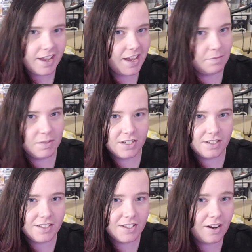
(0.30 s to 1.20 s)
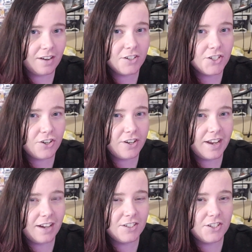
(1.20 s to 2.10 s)
Hey bitches, so I'm going to show
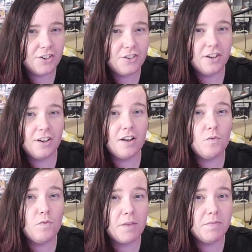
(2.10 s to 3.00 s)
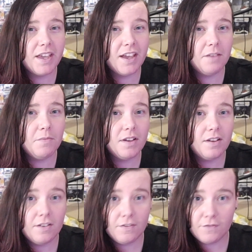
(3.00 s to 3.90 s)
you how to turn your webcam
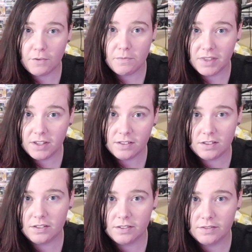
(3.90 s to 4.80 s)
from this